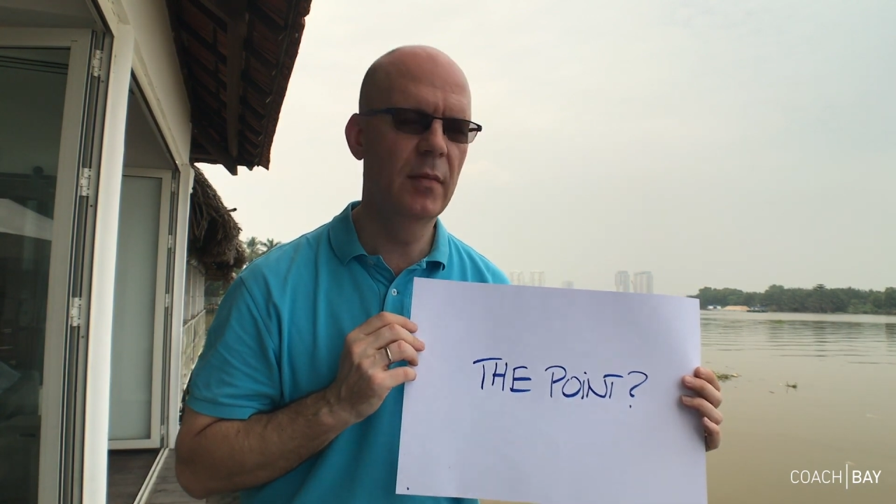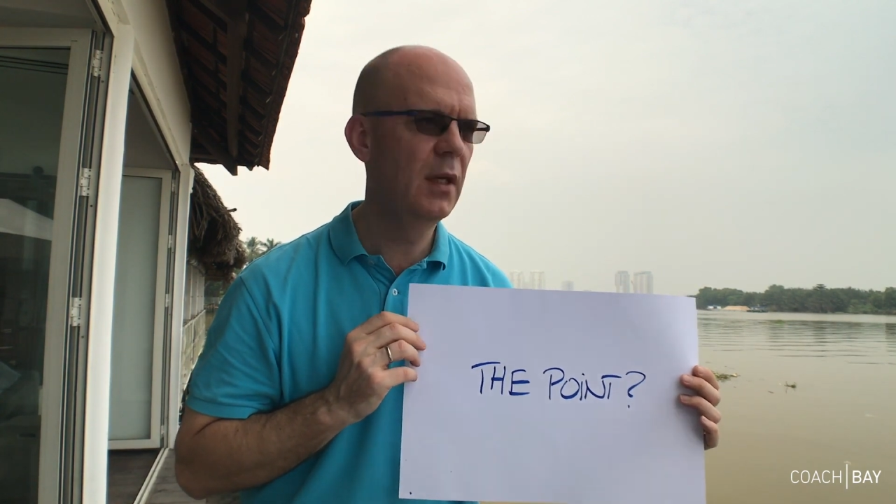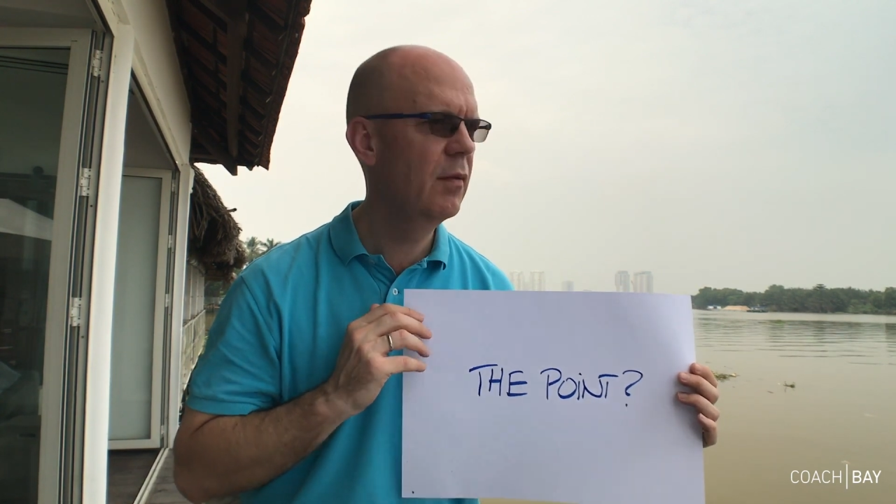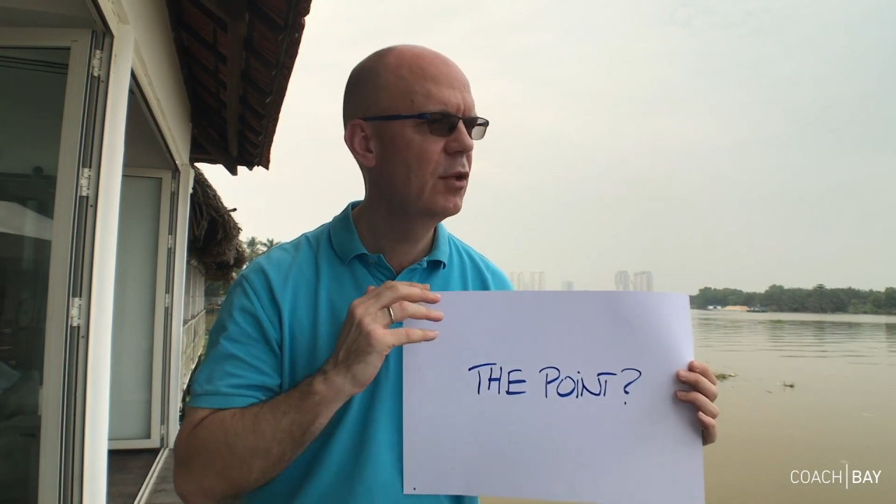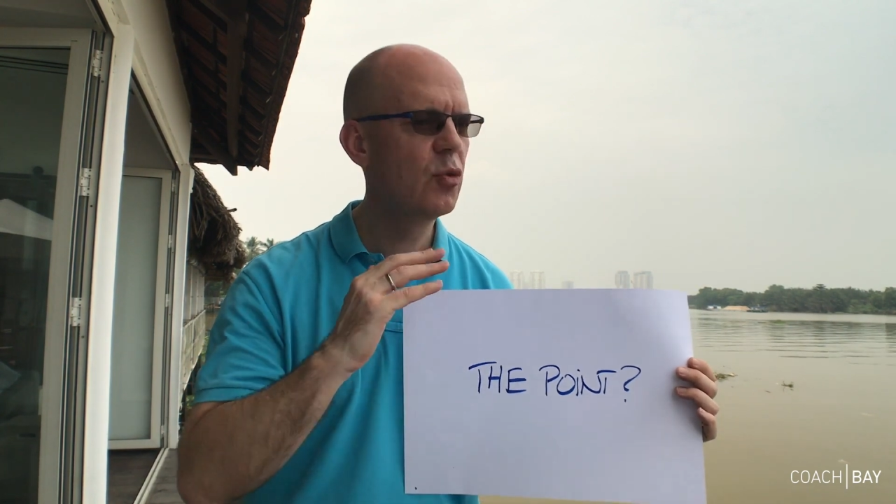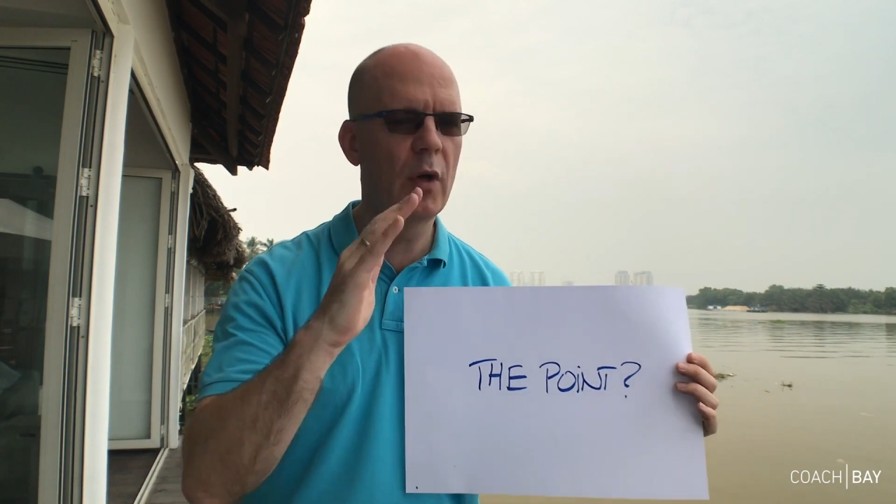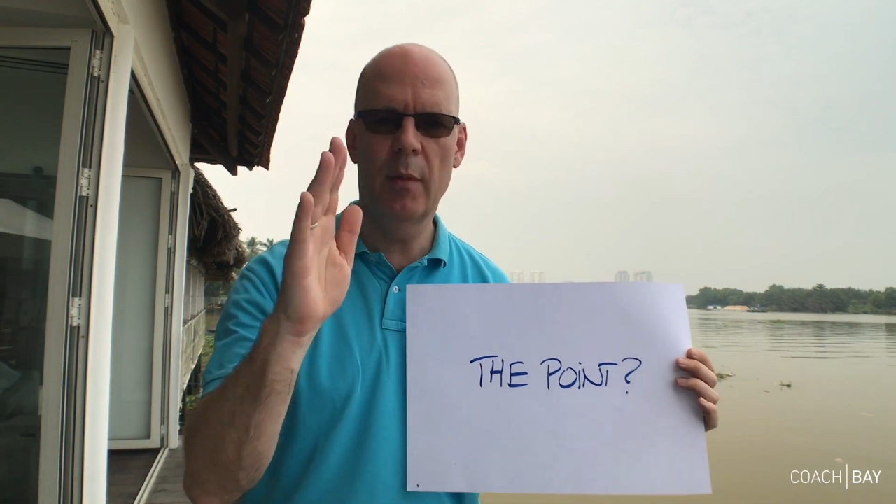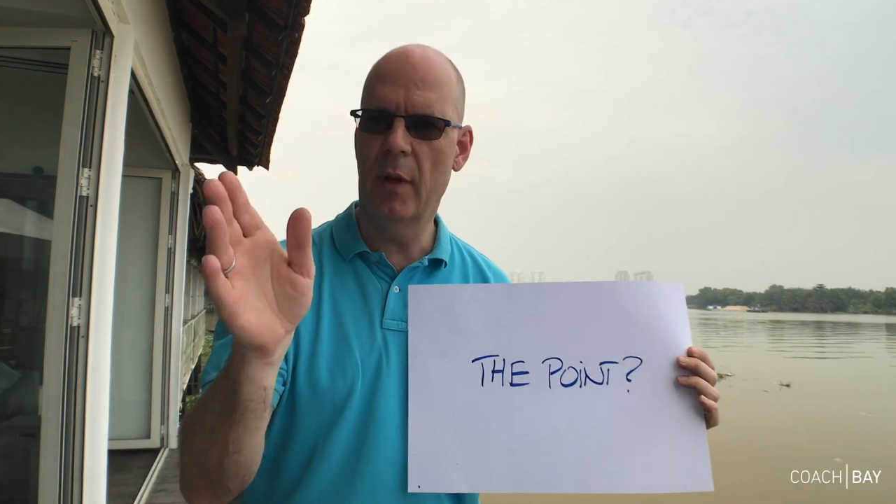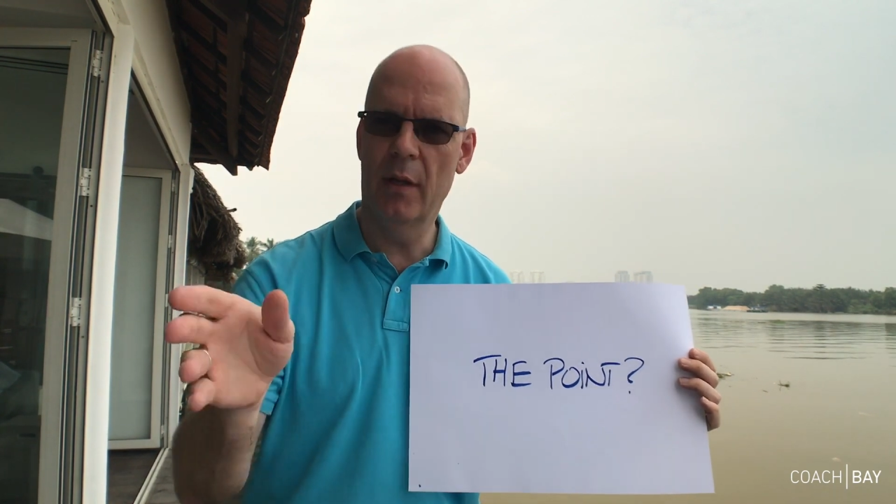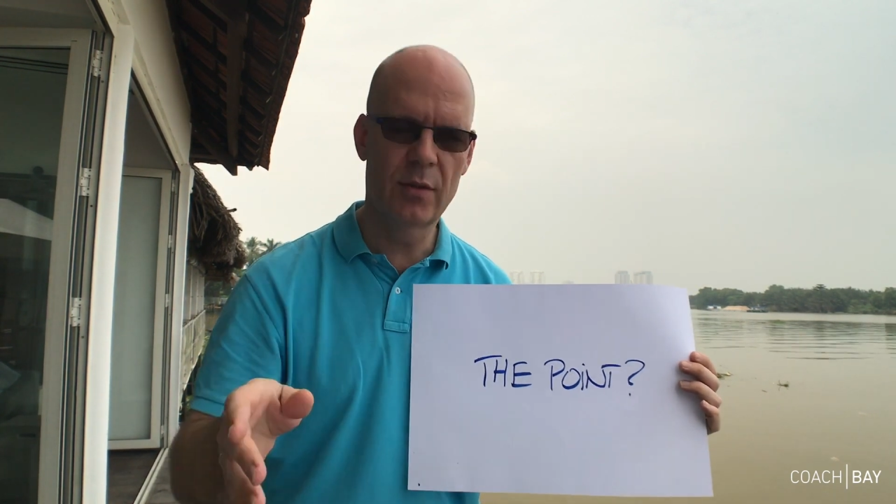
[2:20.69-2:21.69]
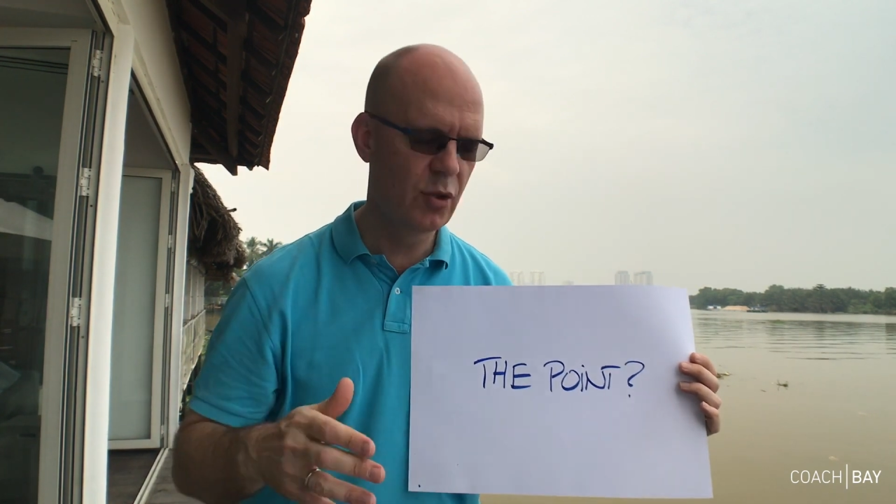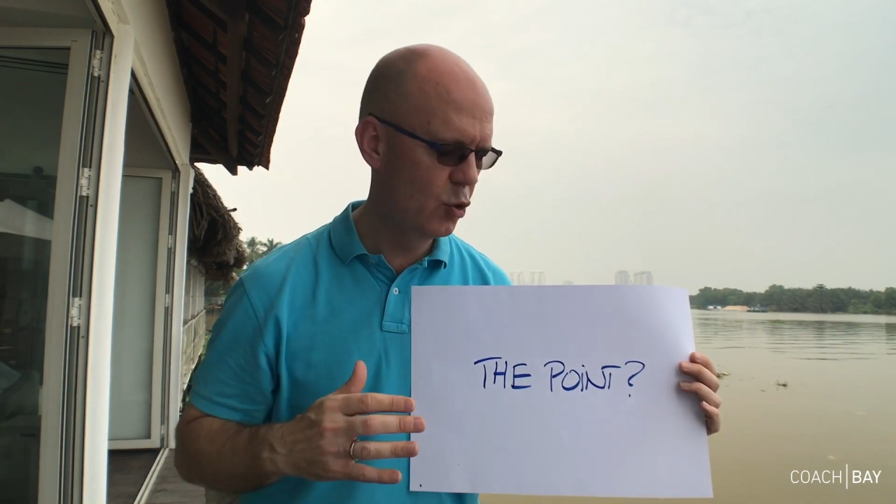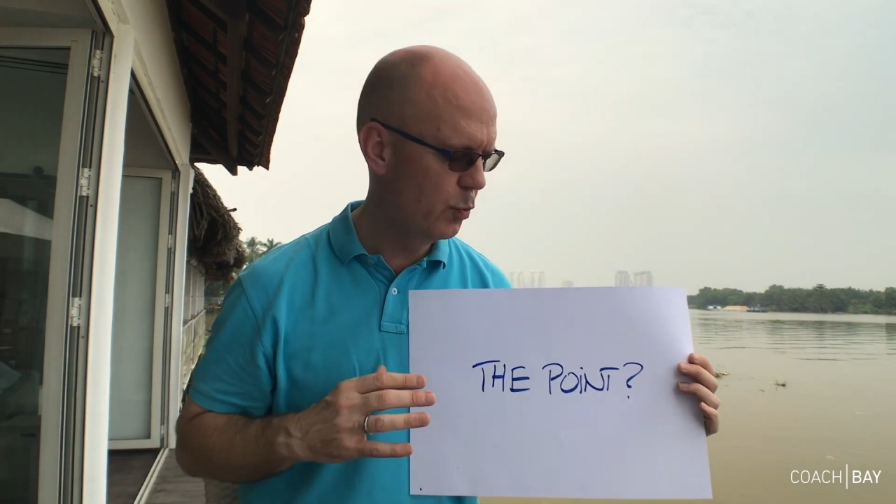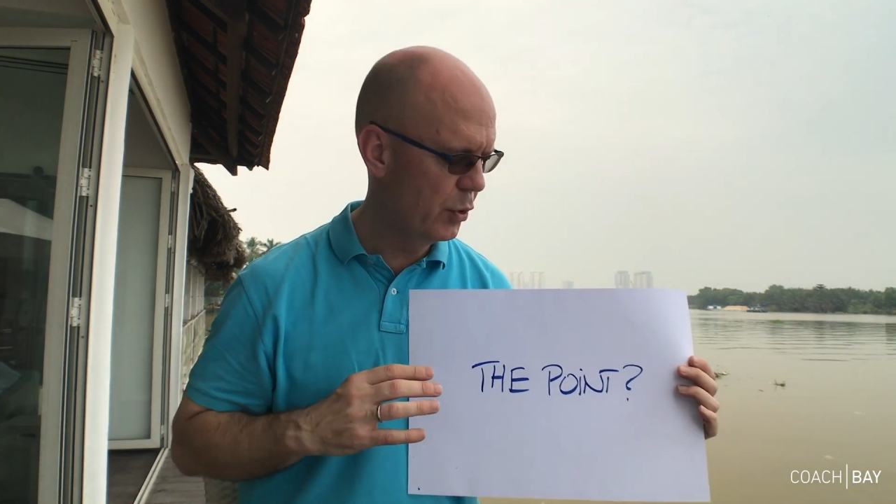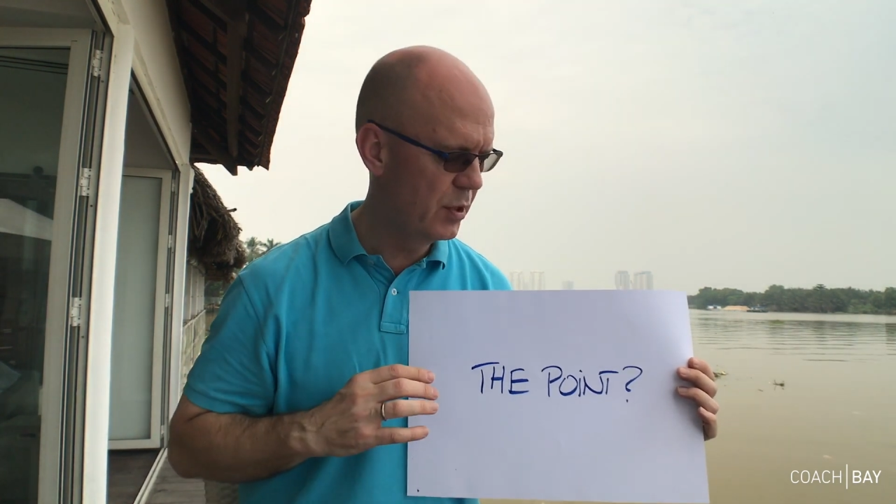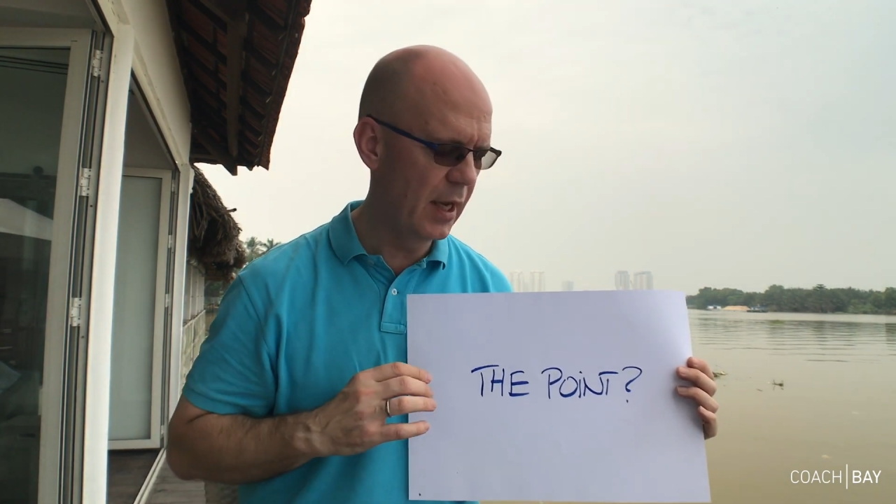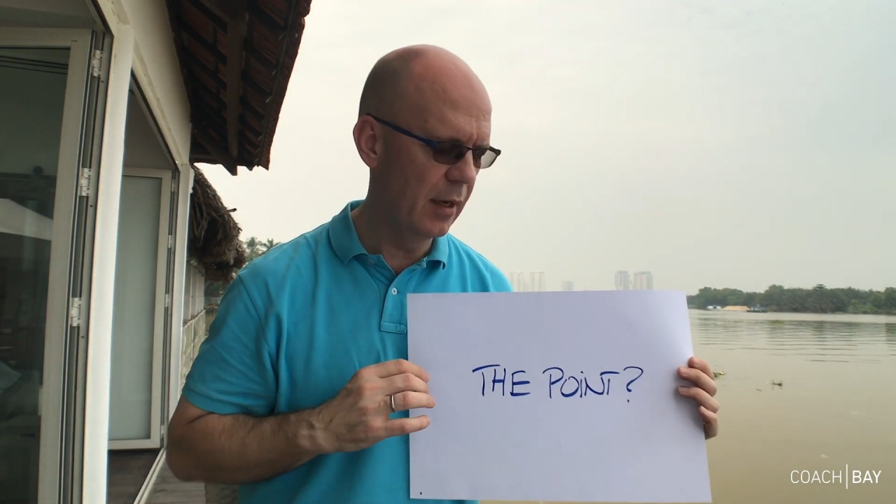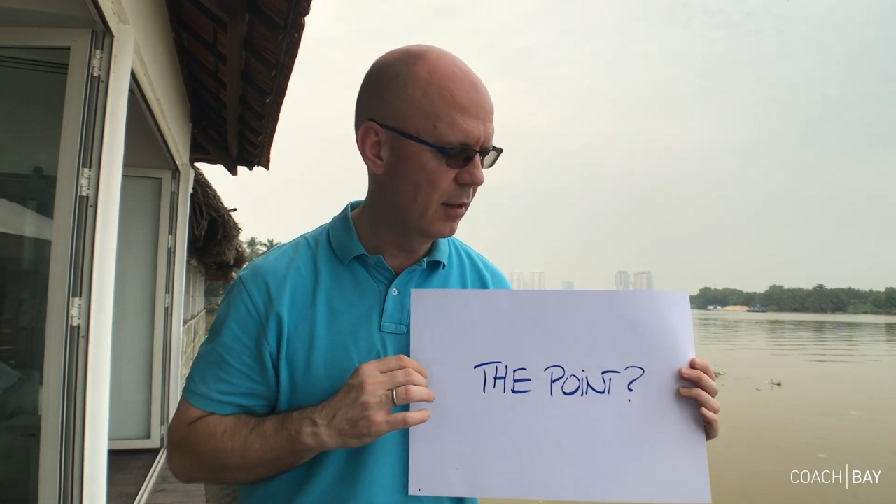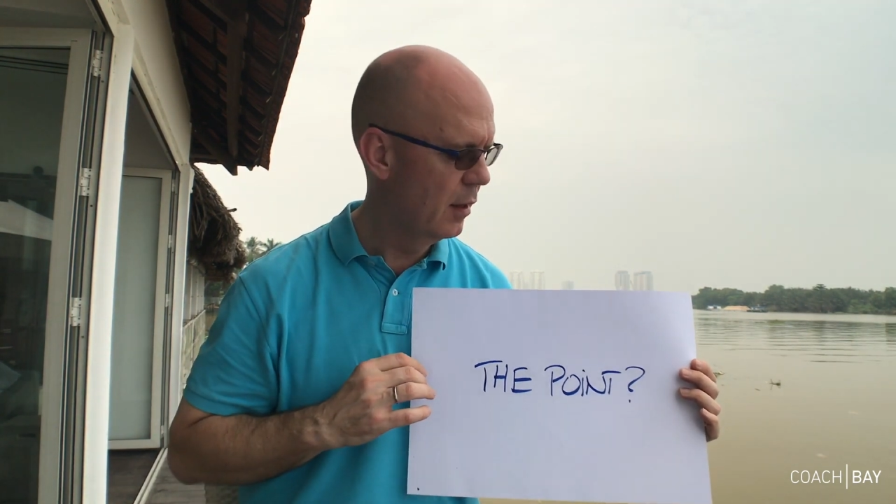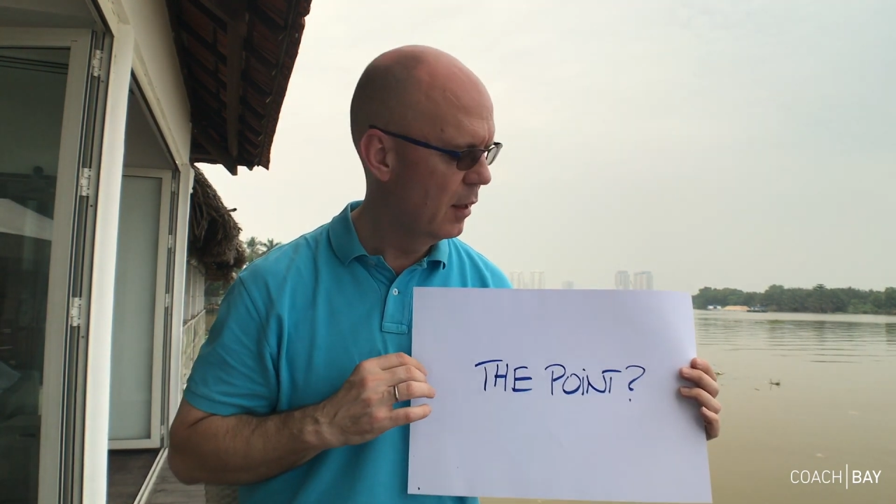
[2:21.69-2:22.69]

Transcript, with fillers: even 20 minutes to present.